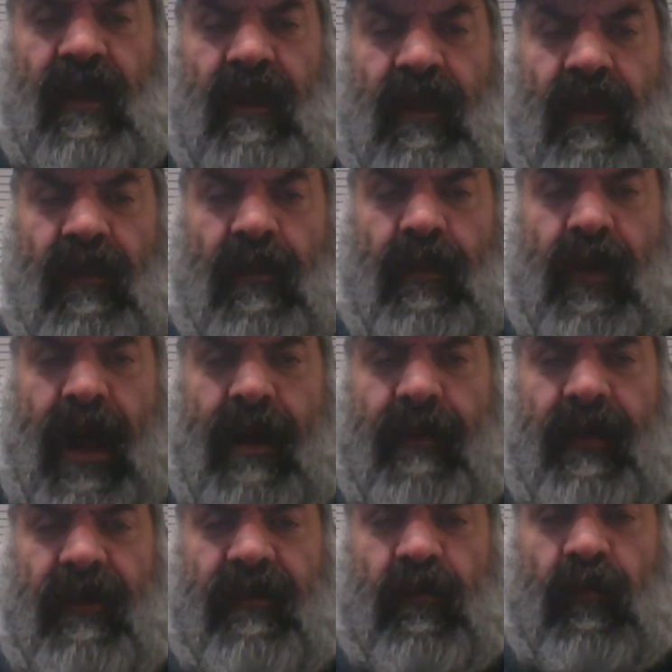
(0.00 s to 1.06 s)
the you know the
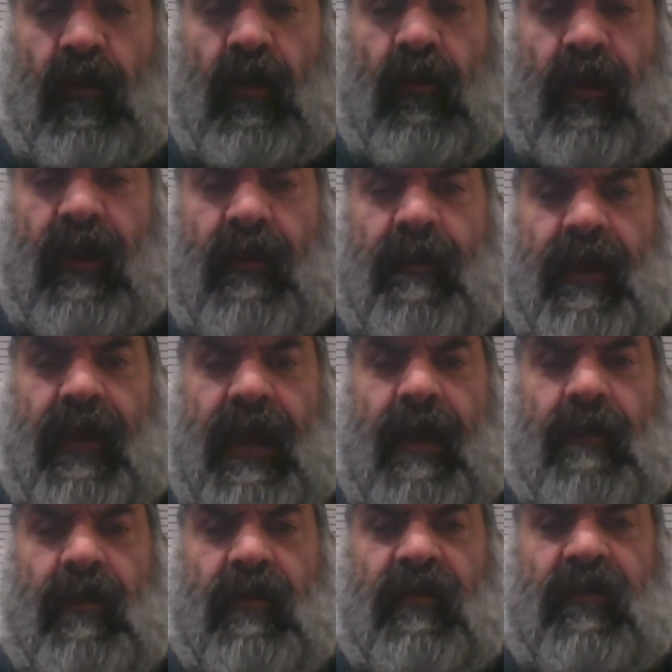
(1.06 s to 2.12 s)
problem is would we have been
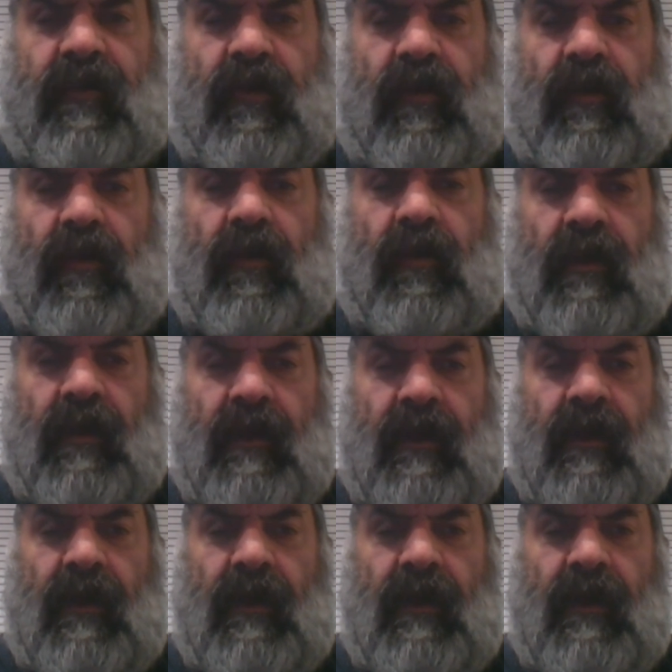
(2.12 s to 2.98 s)
able to